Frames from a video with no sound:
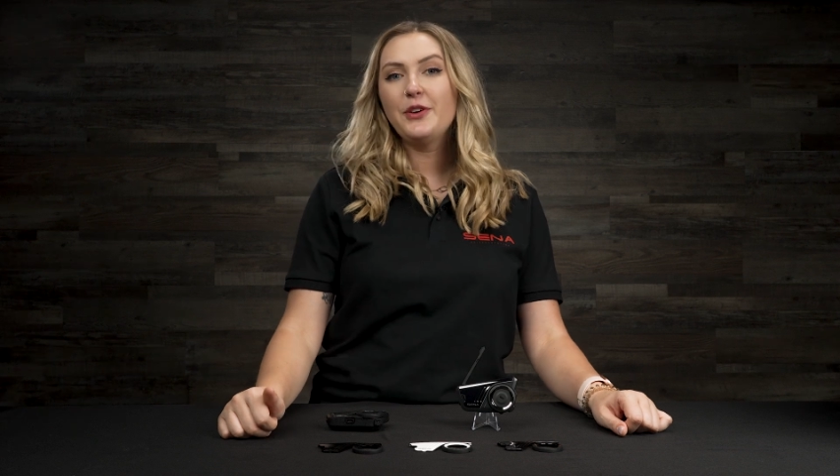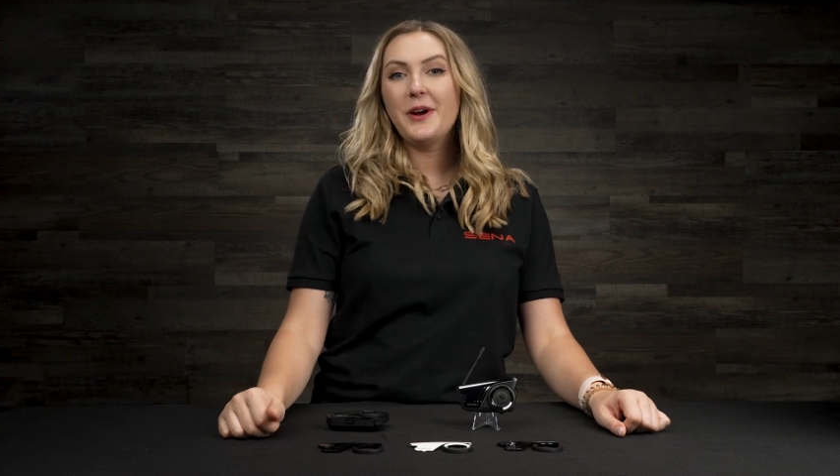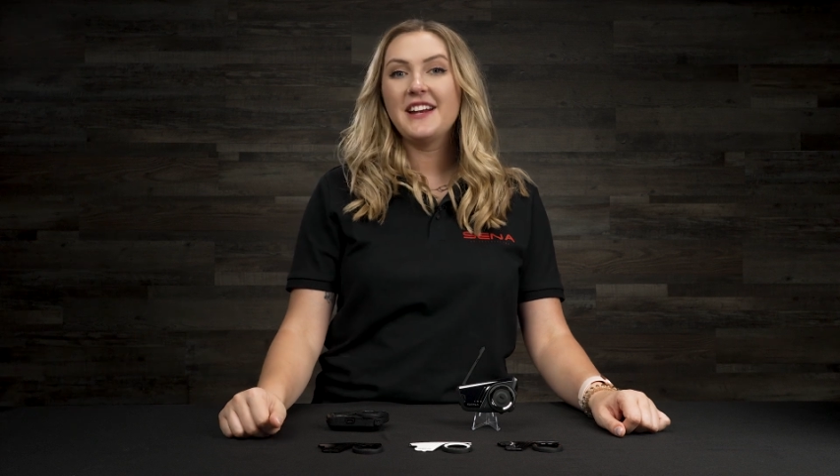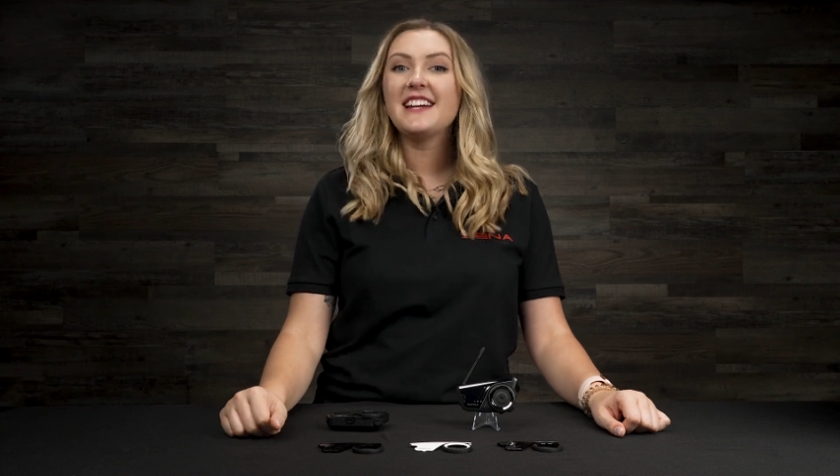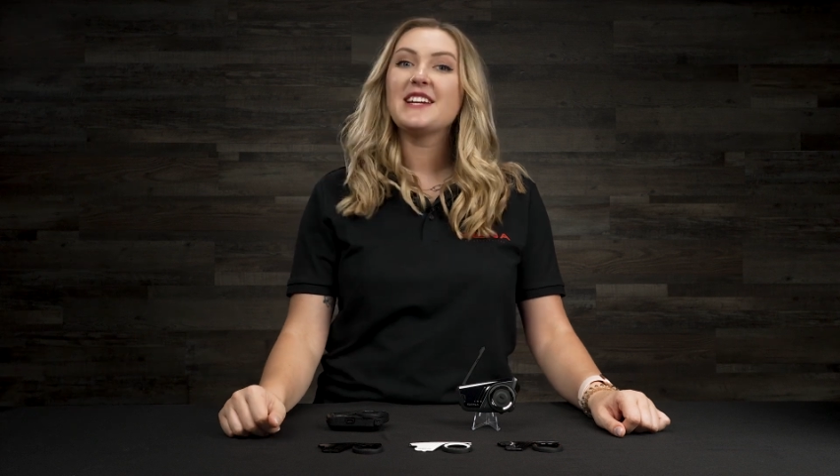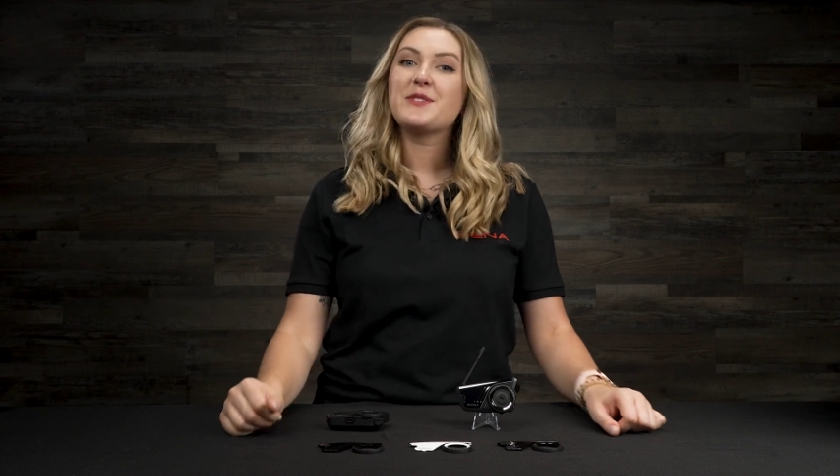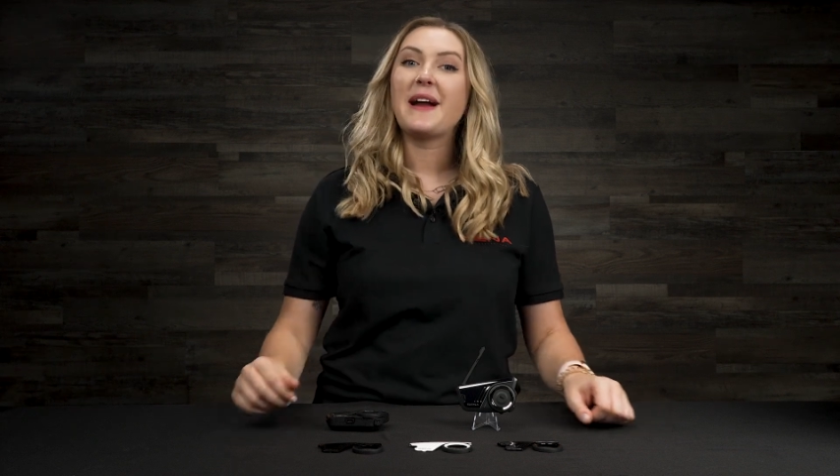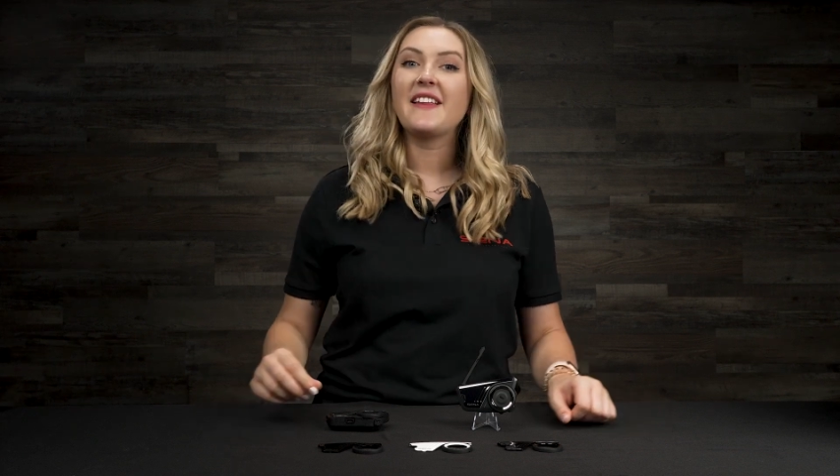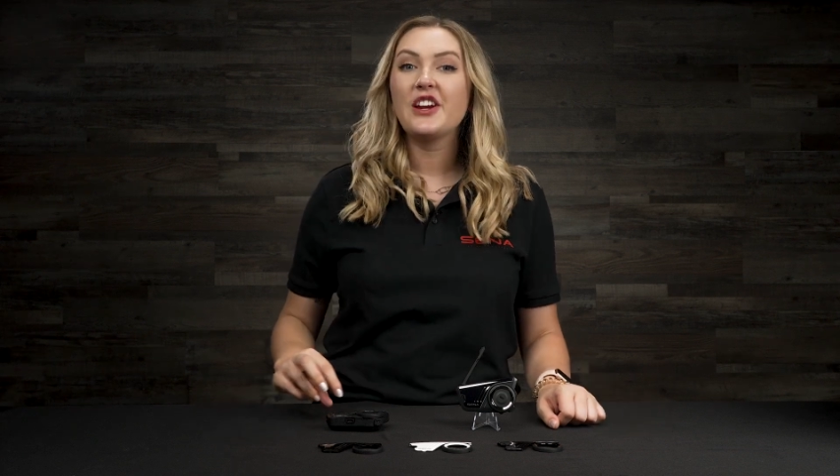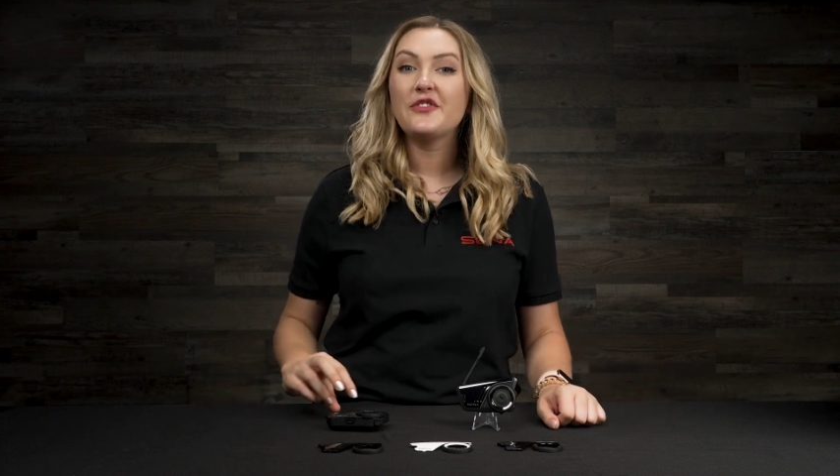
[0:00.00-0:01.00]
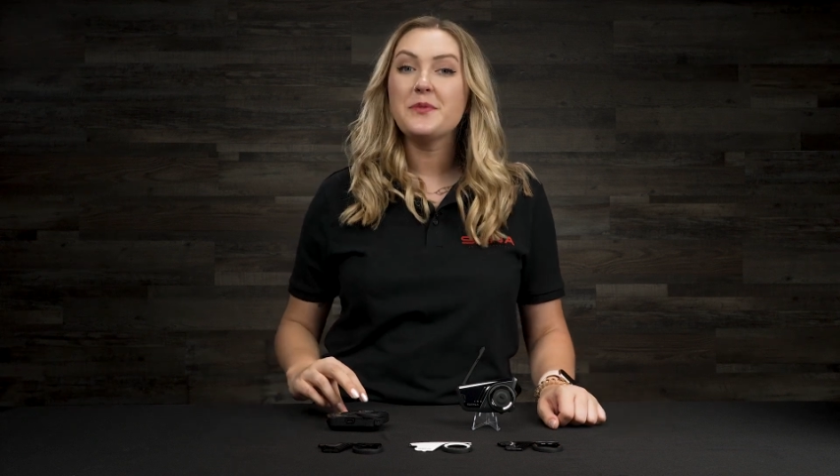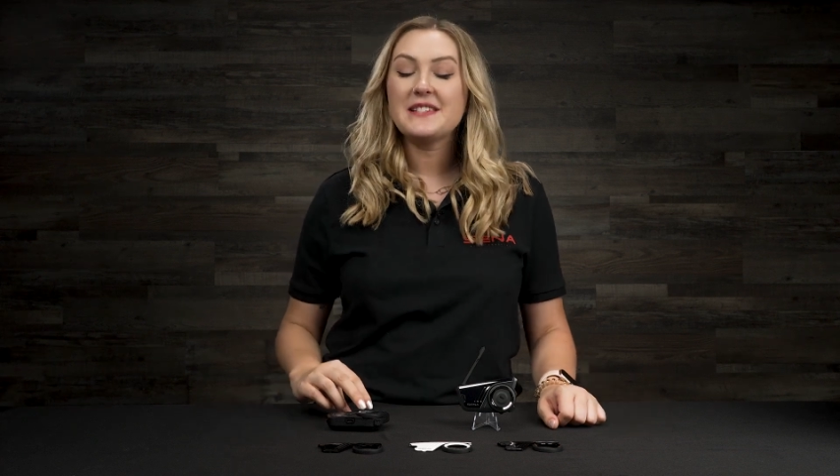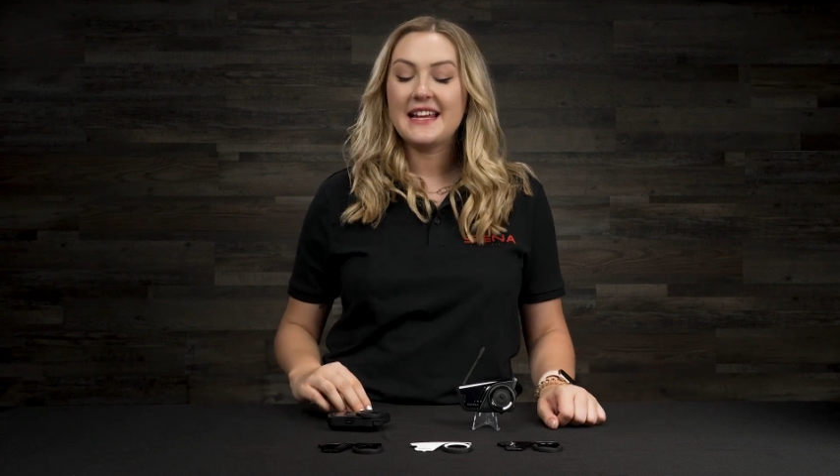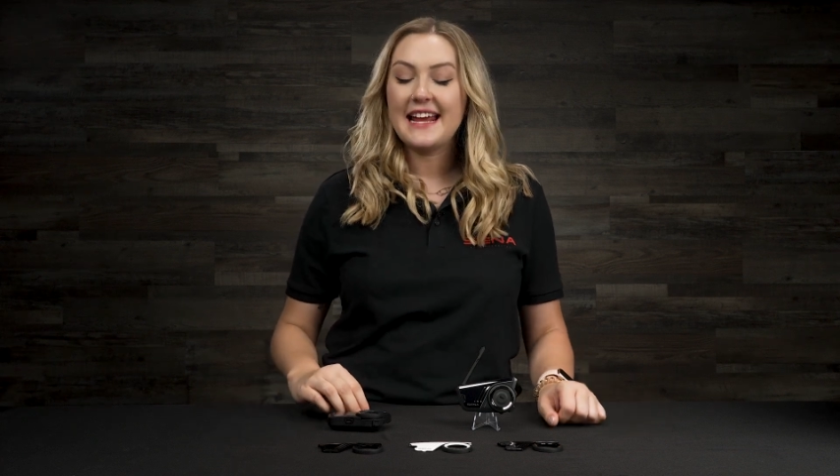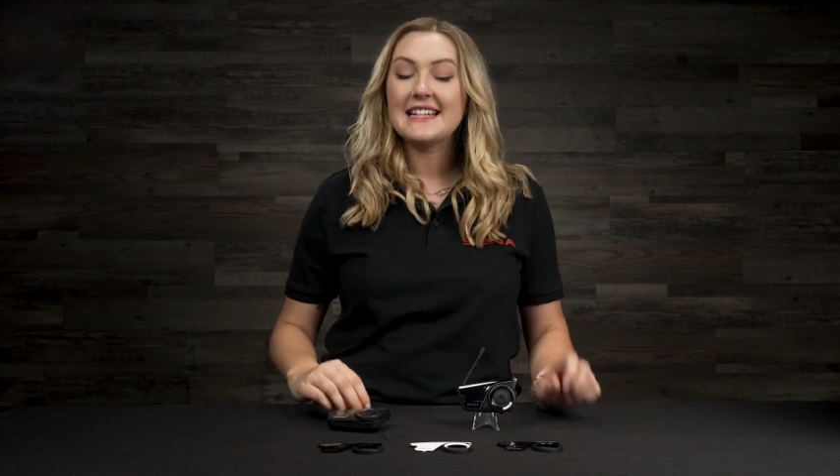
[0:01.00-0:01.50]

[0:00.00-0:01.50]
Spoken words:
everyone, it's Rylan here from Sena,